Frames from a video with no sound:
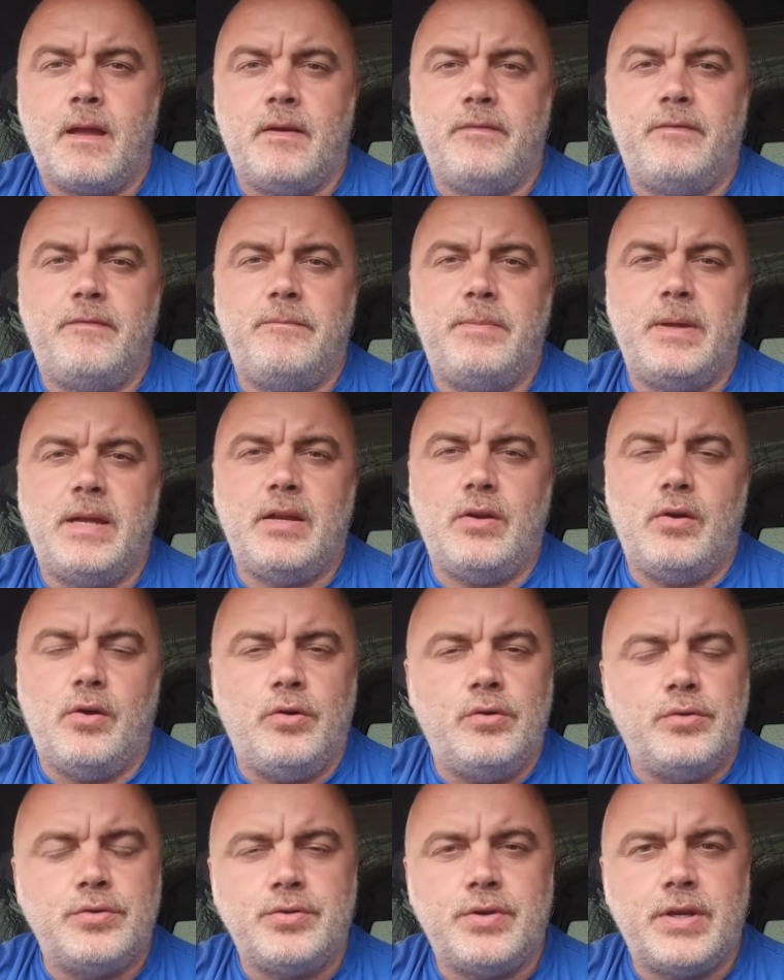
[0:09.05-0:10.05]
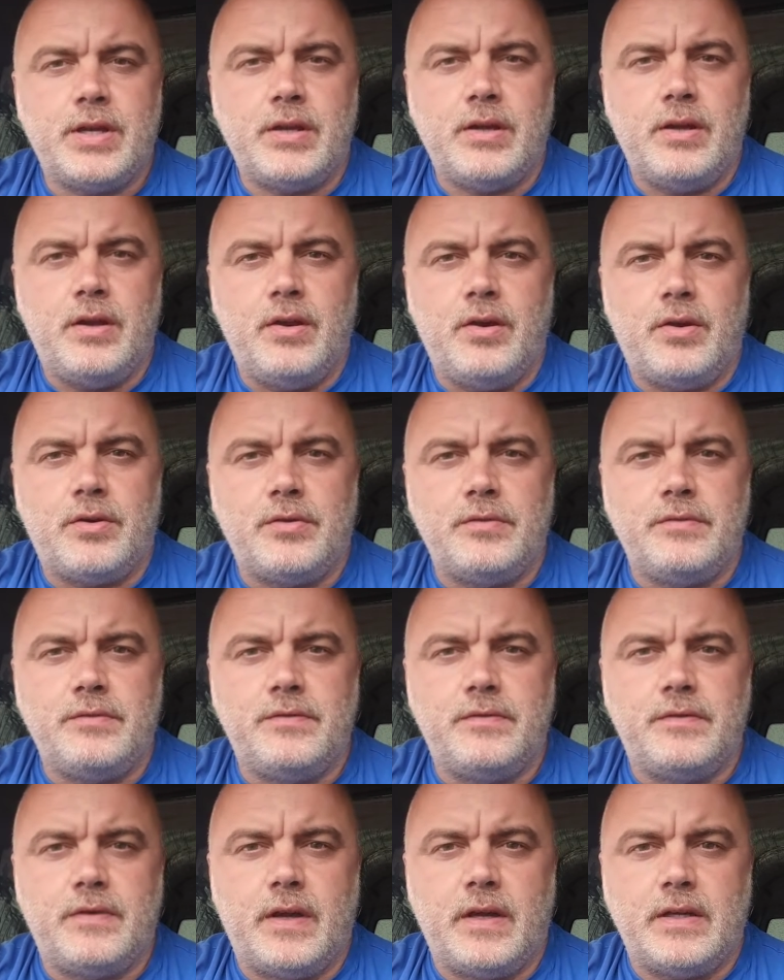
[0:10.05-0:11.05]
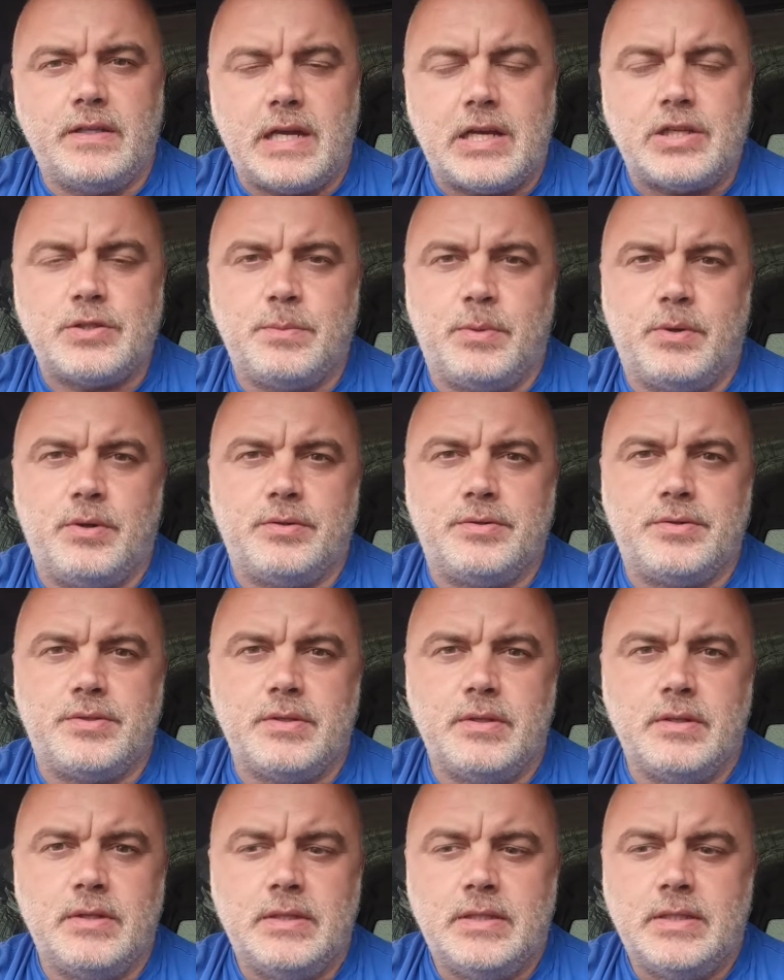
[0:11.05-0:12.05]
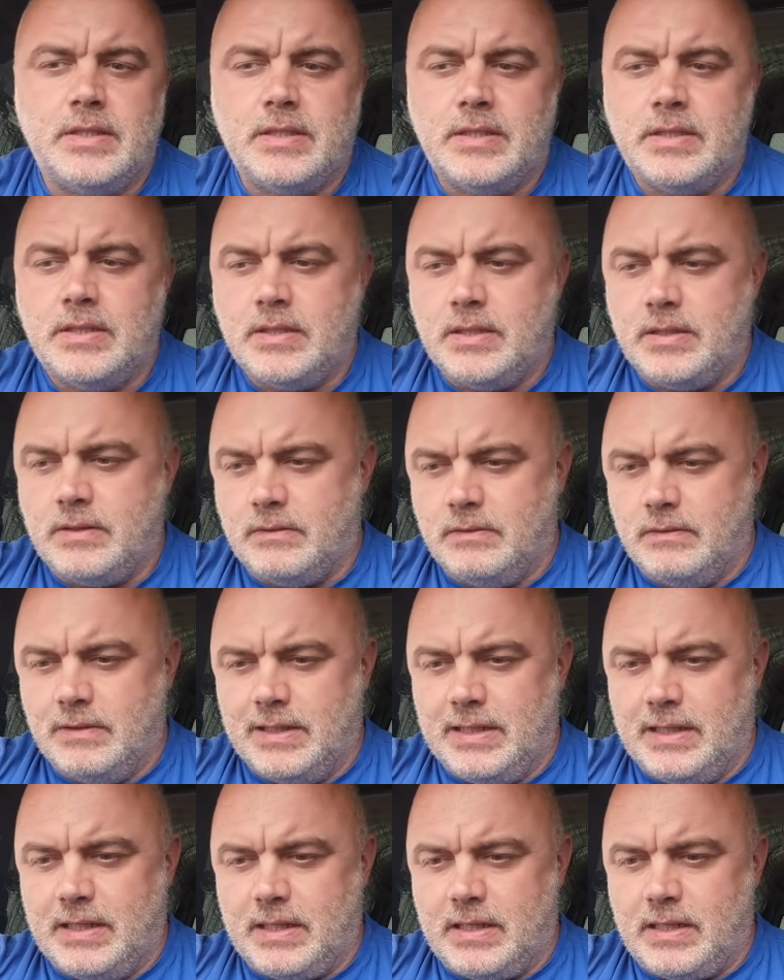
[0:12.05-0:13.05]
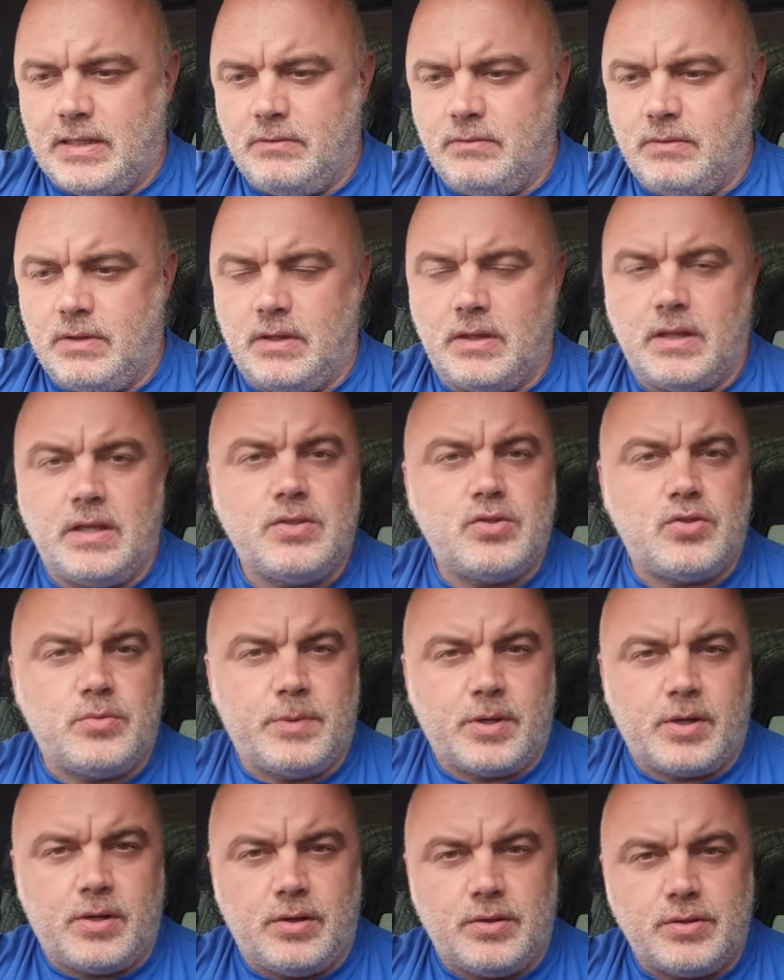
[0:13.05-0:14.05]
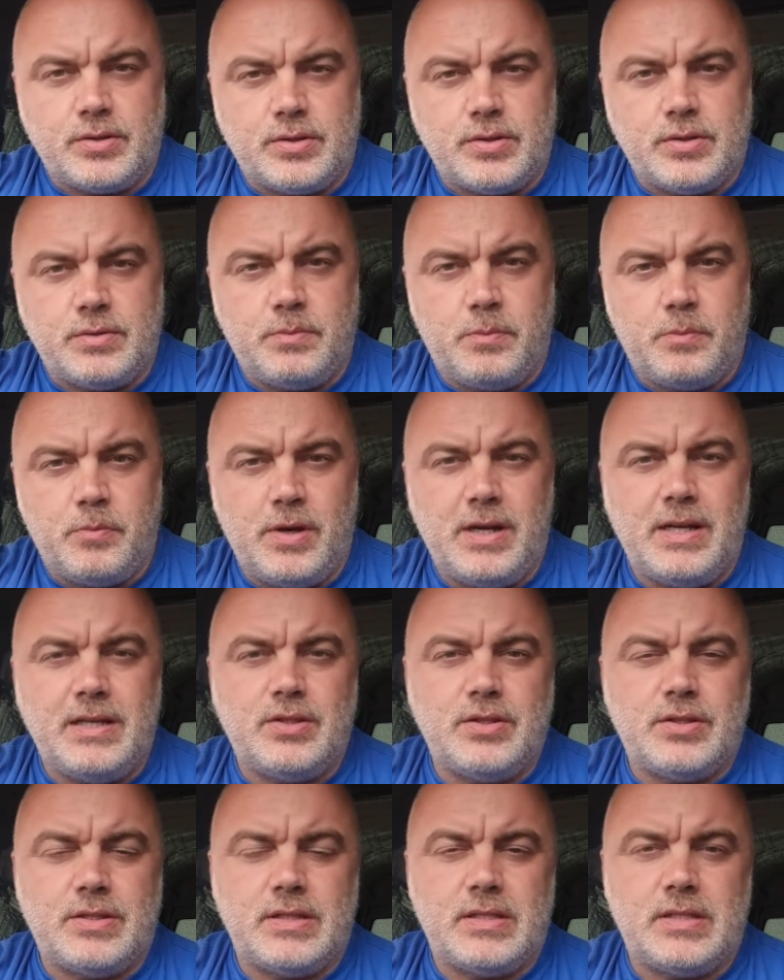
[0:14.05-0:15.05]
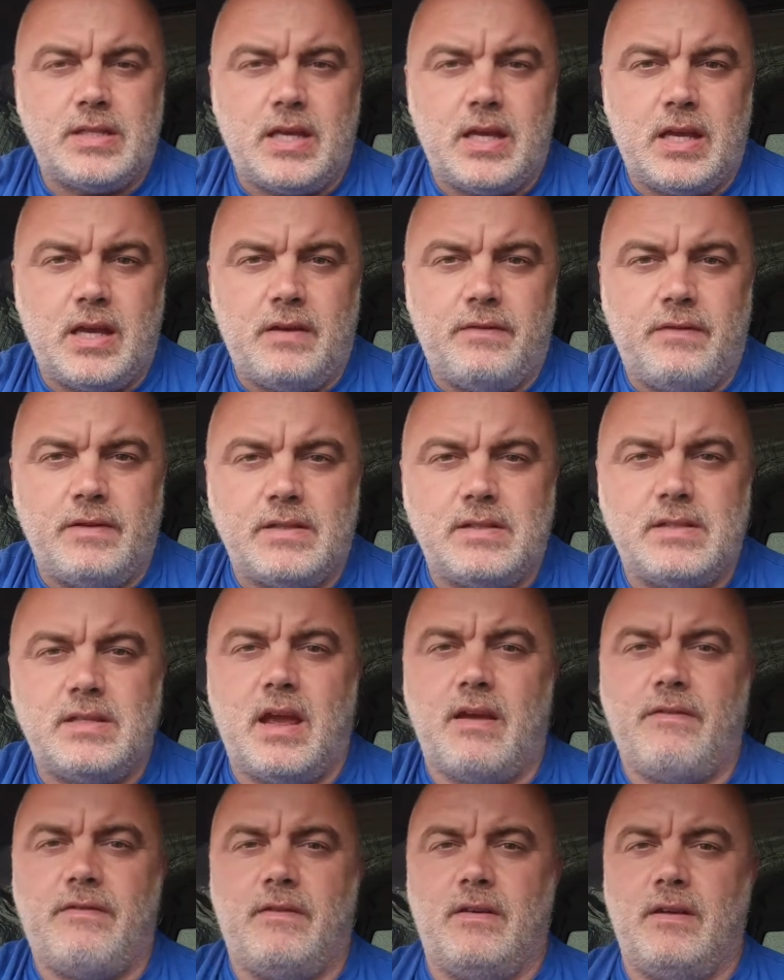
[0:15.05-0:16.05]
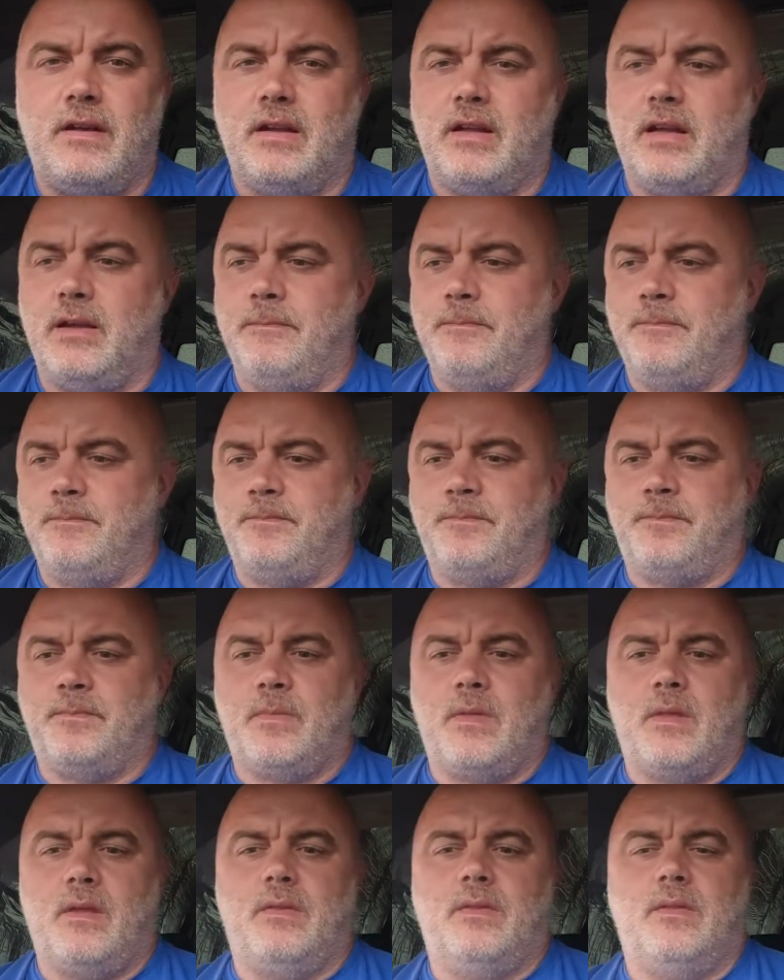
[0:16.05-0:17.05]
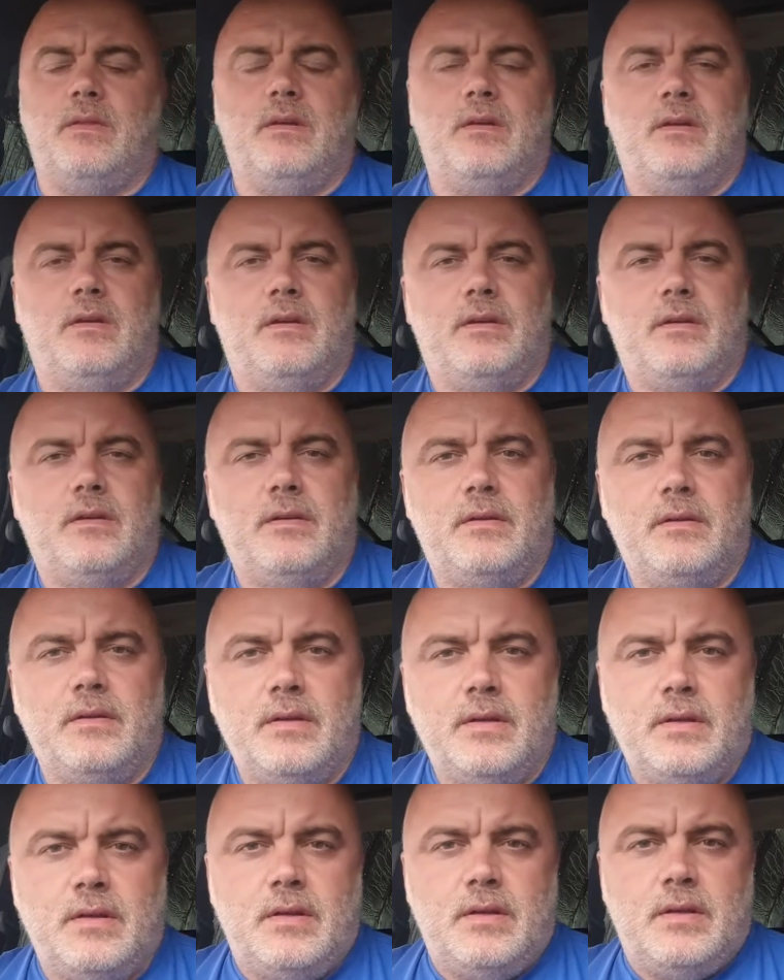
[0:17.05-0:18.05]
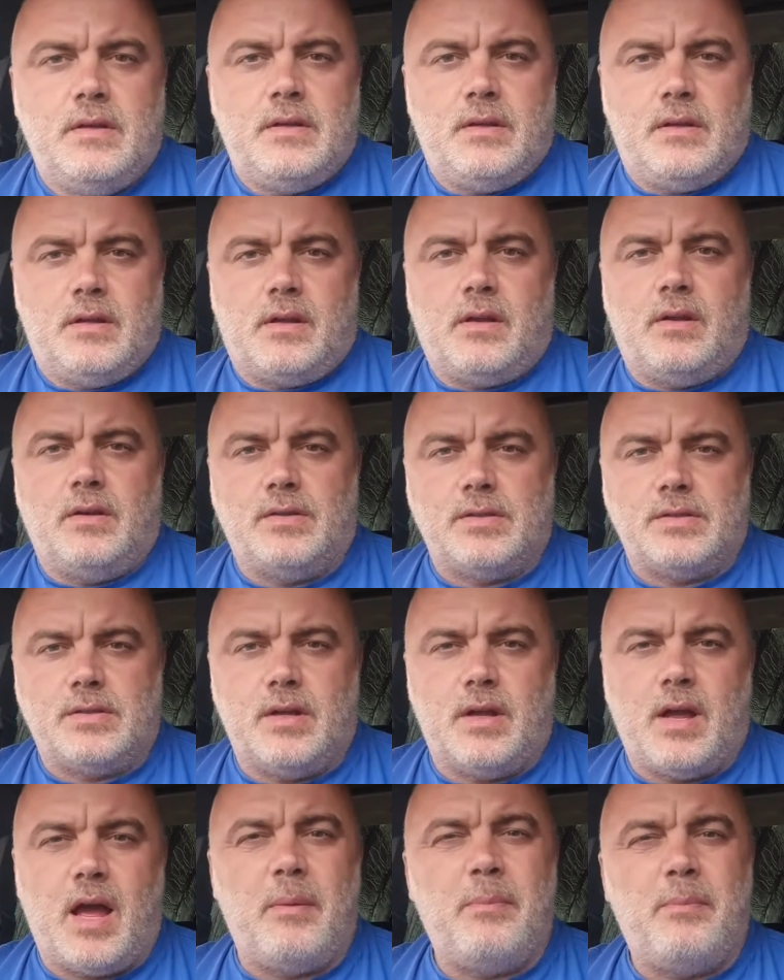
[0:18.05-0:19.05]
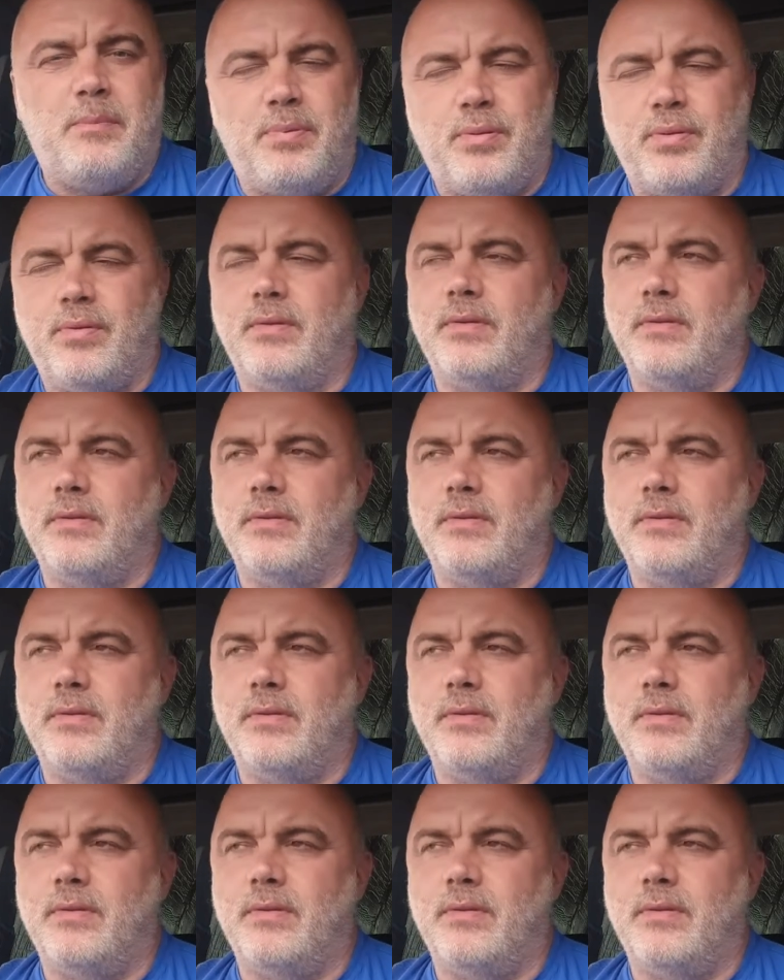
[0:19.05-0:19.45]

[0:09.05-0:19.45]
I've been ordering a lot of dashboards, really, well, the instrument clusters, really just to see if it's definitely the cluster. I'm